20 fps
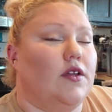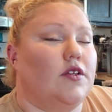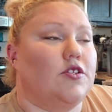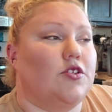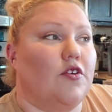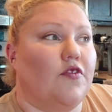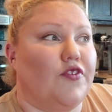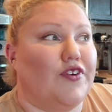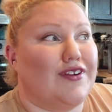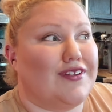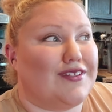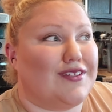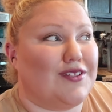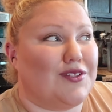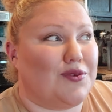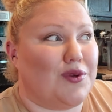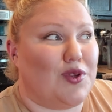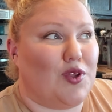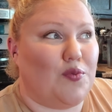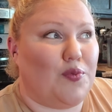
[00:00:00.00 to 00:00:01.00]
So for
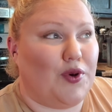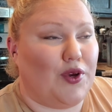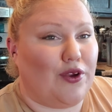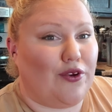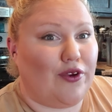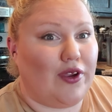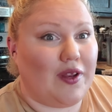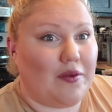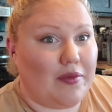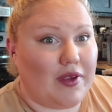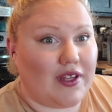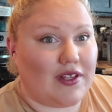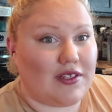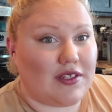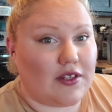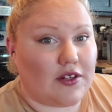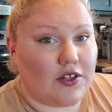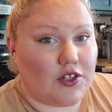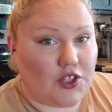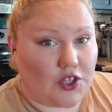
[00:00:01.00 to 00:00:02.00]
instance, when you put green beans
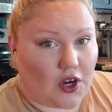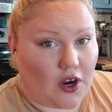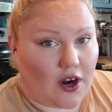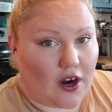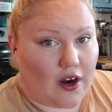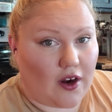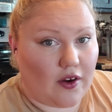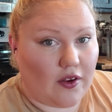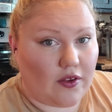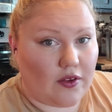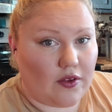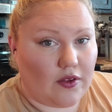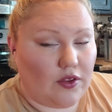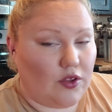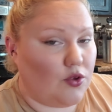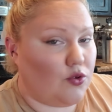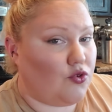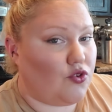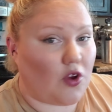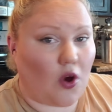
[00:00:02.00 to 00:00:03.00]
in a jar,
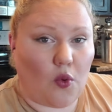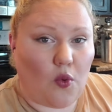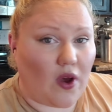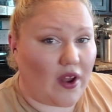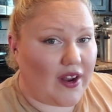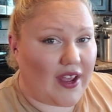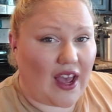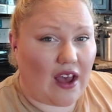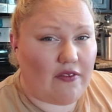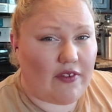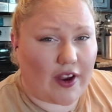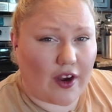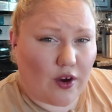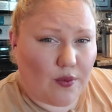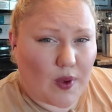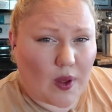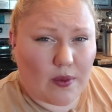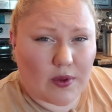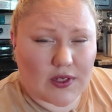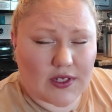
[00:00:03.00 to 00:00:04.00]
You don't want to have air
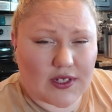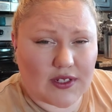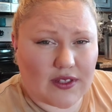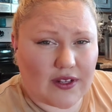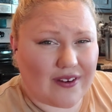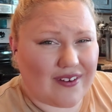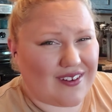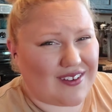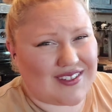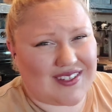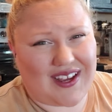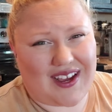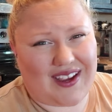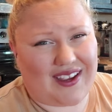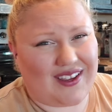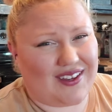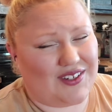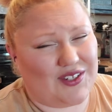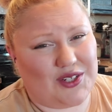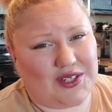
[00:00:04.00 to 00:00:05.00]
bubbles in there because that
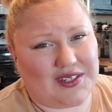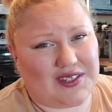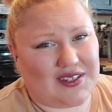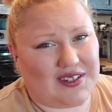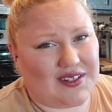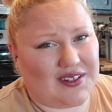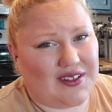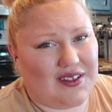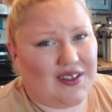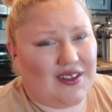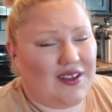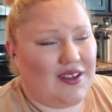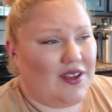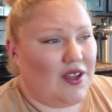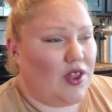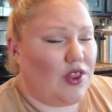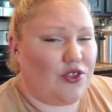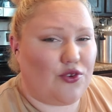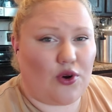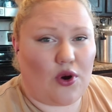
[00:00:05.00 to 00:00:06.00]
can just
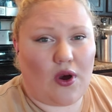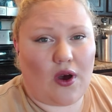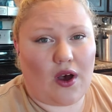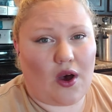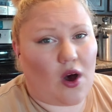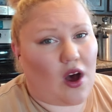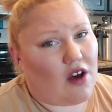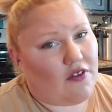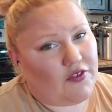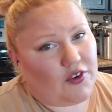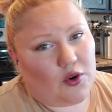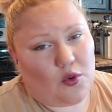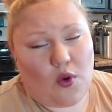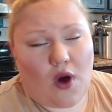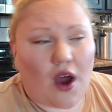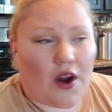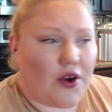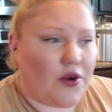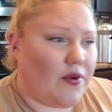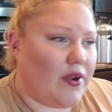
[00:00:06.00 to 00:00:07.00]
throw off your
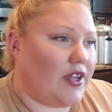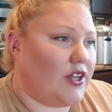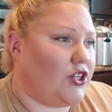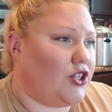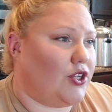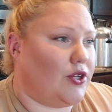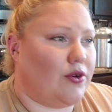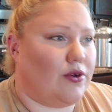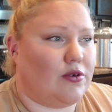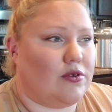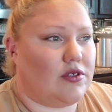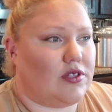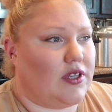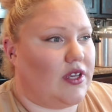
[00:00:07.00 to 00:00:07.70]
water ratios.